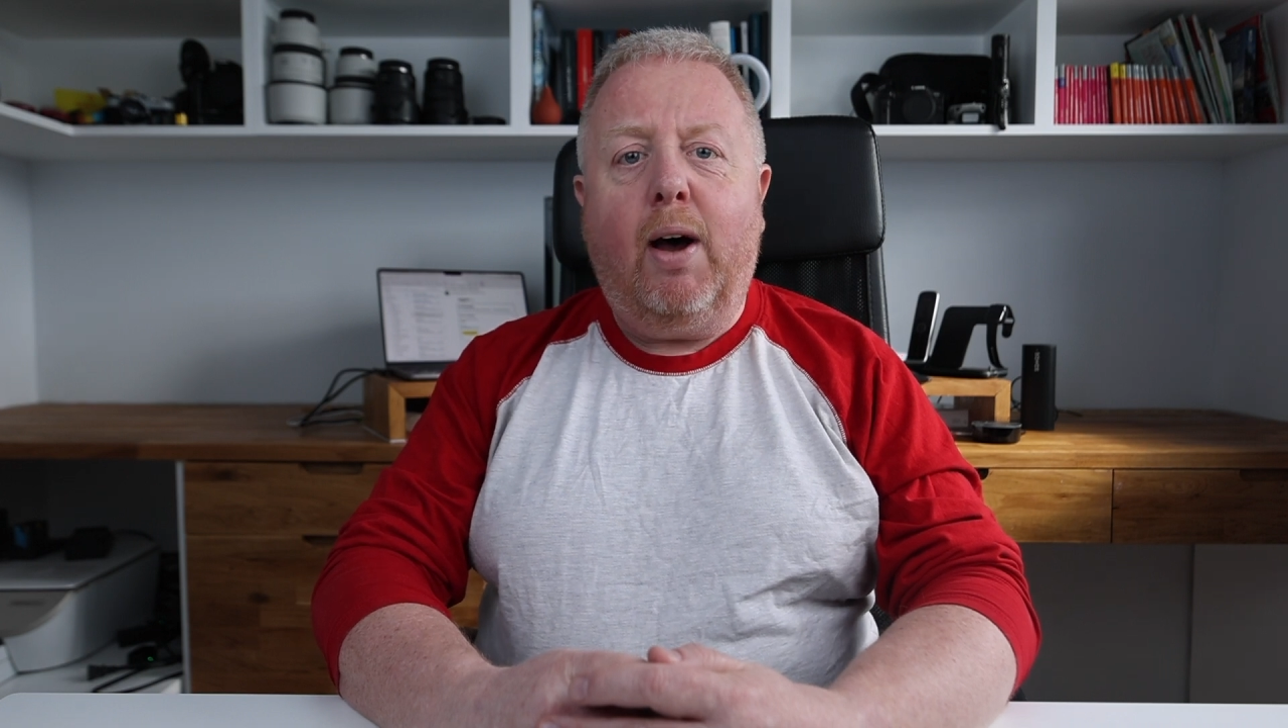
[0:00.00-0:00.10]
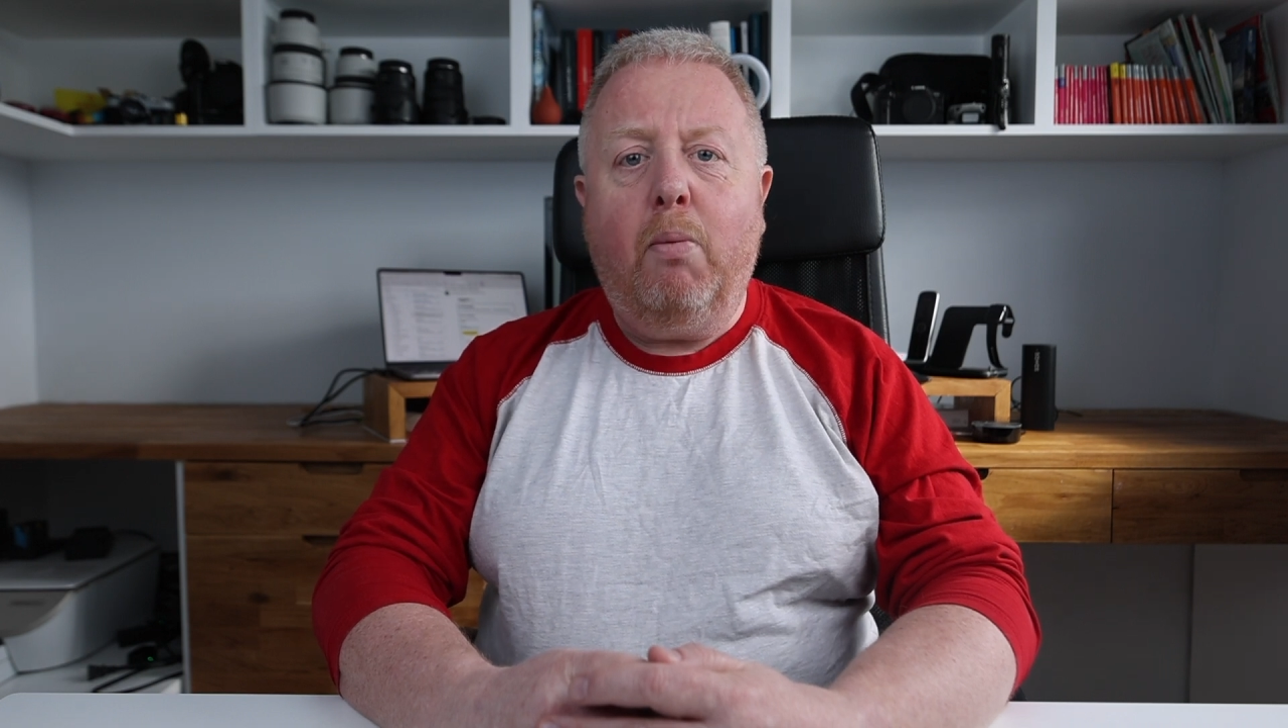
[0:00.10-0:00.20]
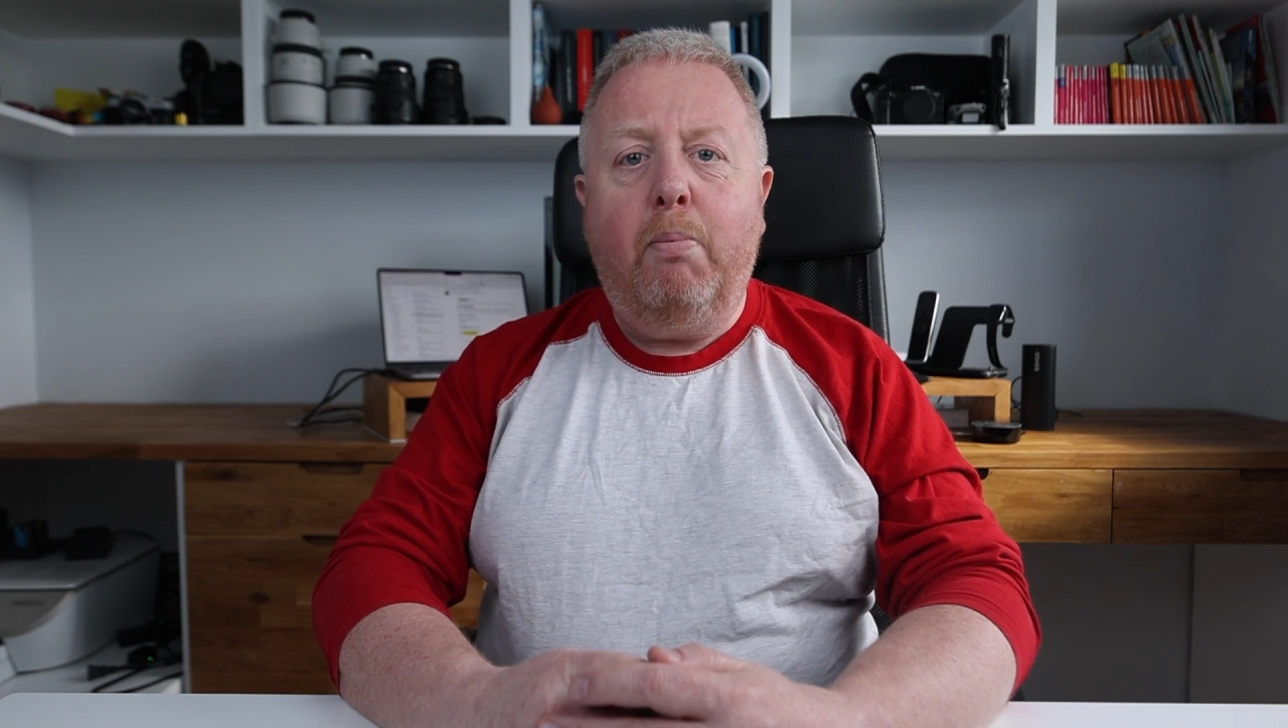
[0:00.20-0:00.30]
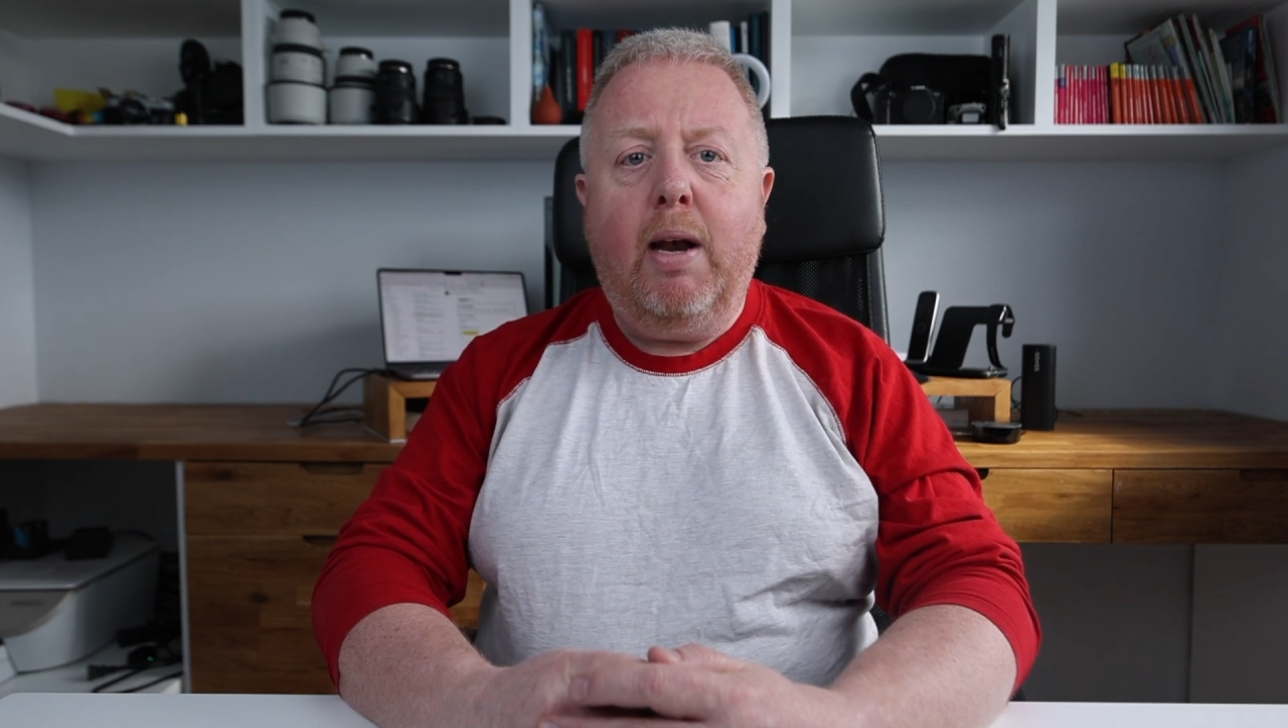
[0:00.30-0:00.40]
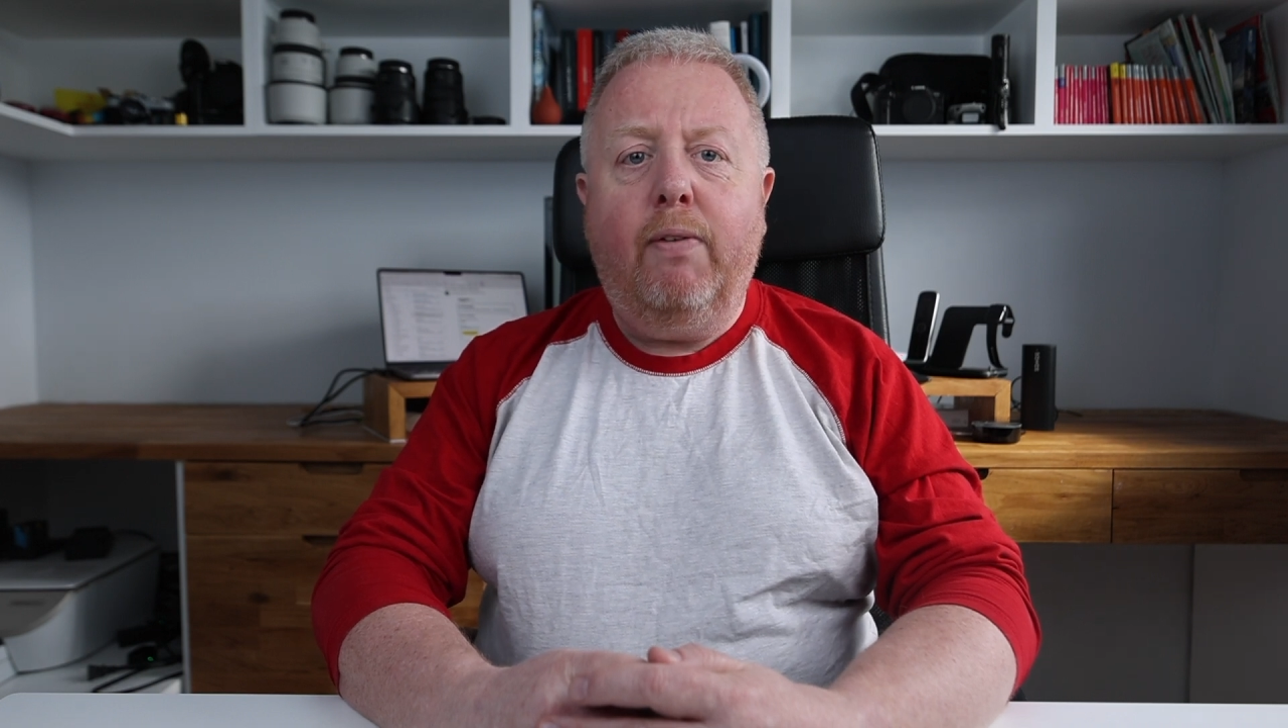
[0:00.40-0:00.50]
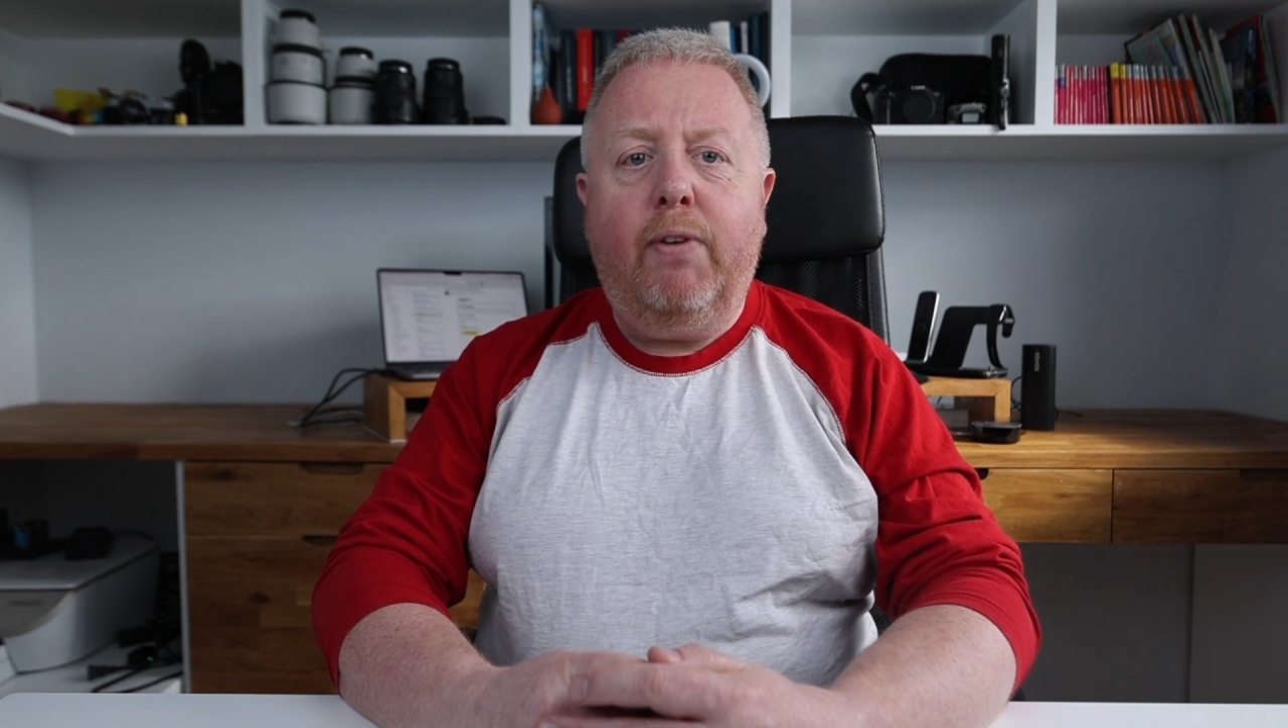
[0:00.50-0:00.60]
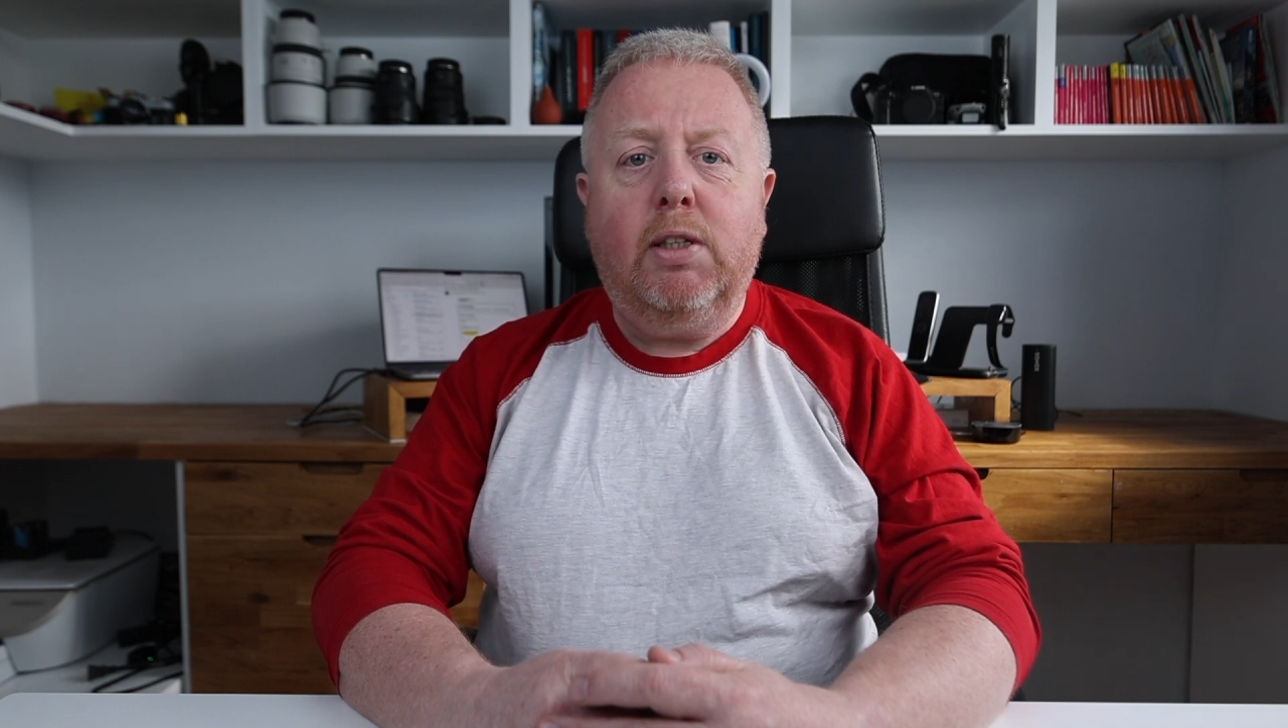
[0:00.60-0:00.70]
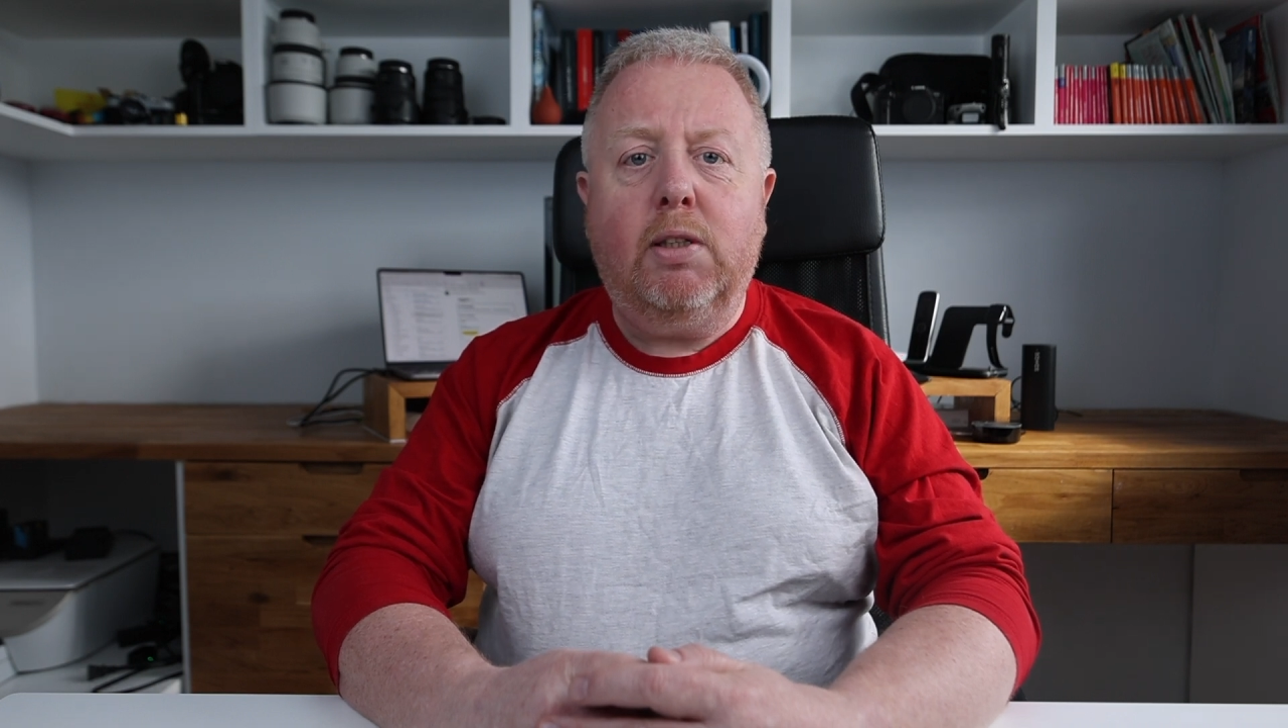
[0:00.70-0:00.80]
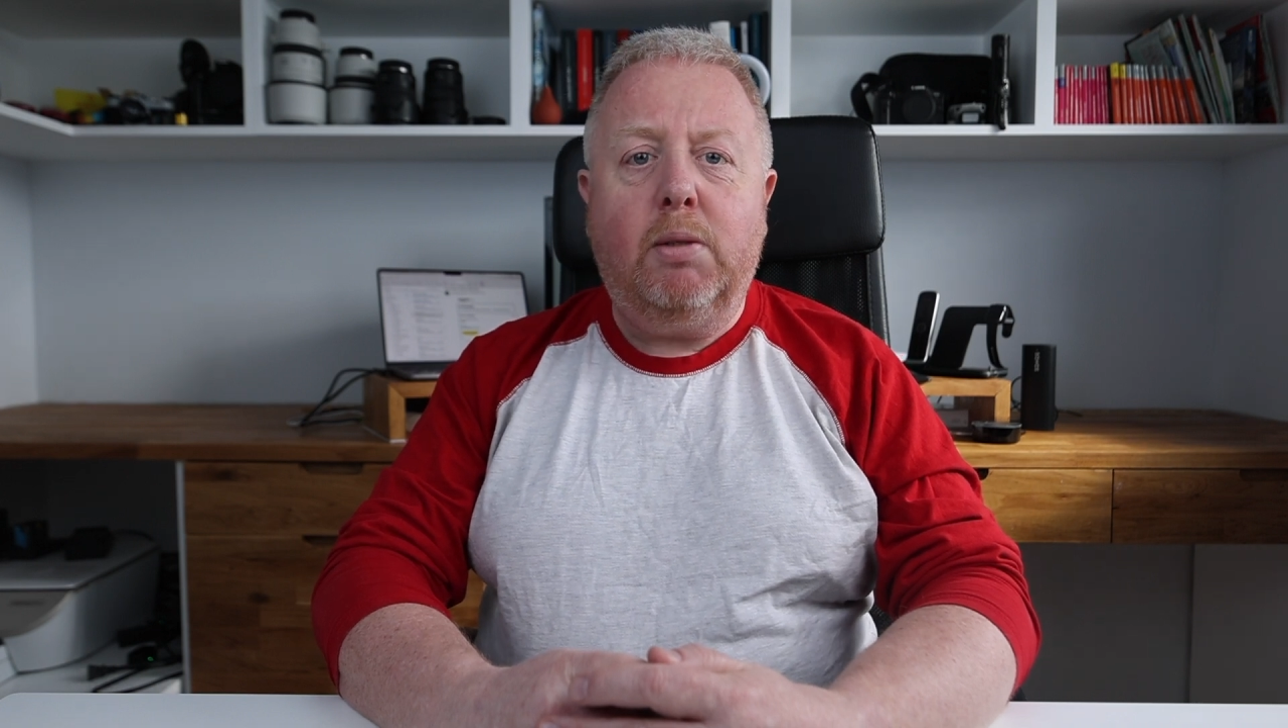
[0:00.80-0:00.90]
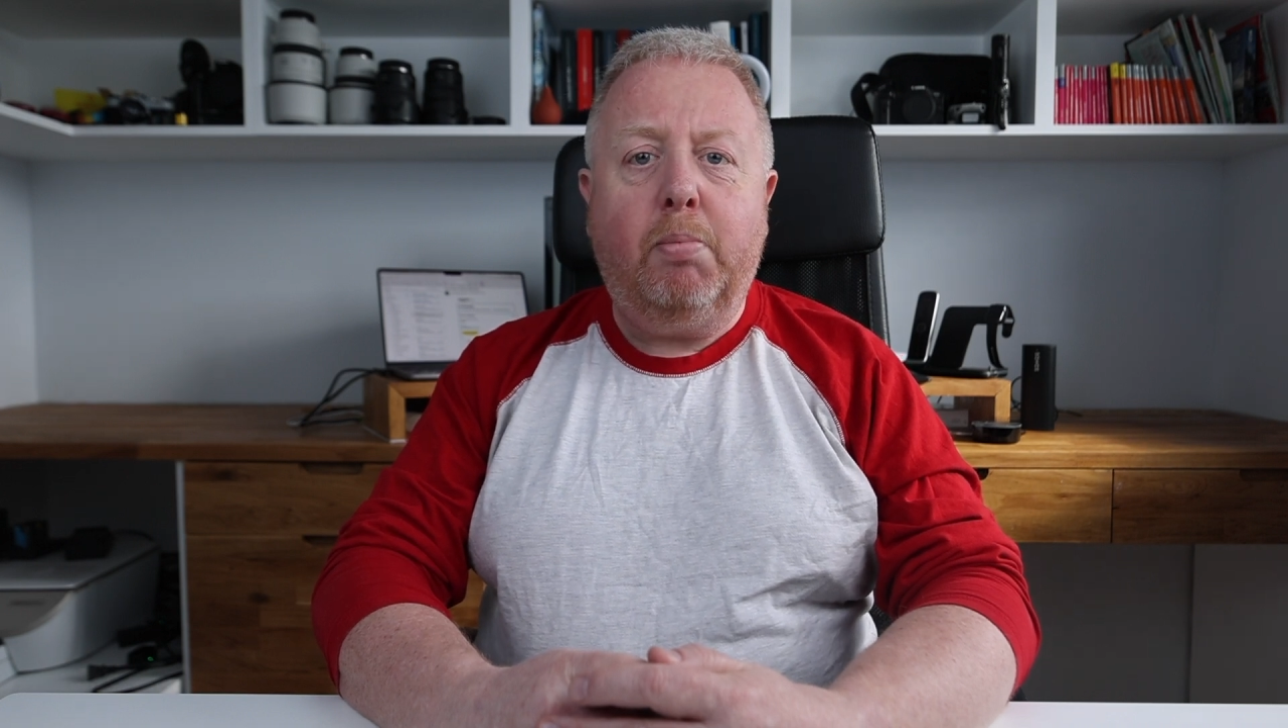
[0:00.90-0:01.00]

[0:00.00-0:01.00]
how beneficial